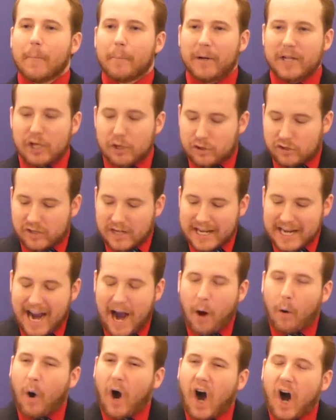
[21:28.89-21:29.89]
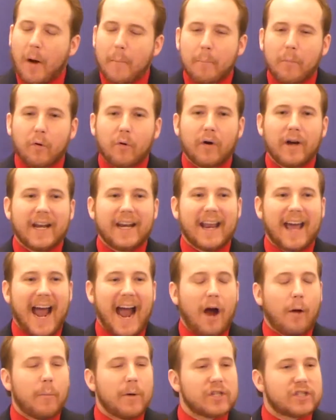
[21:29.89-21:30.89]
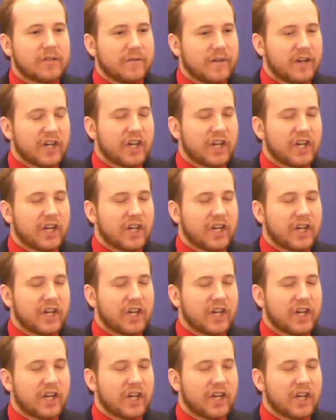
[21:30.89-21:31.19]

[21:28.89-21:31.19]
but you see how humble and how much of